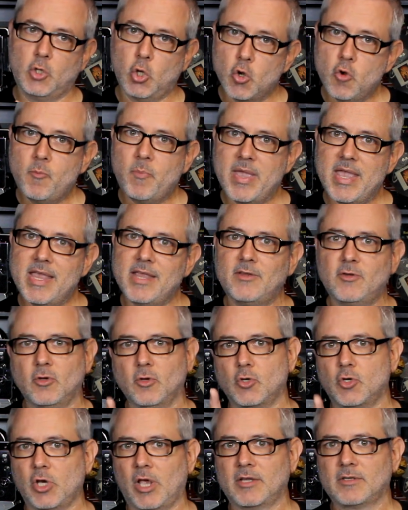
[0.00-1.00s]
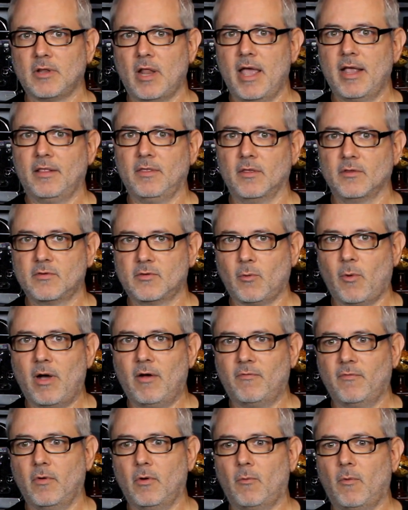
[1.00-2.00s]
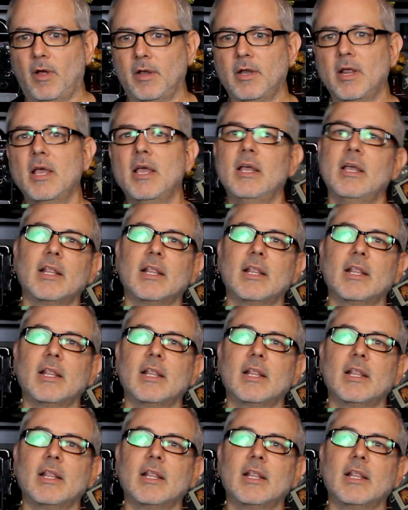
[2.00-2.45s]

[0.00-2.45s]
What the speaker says: two piece, just like this 12 foot one.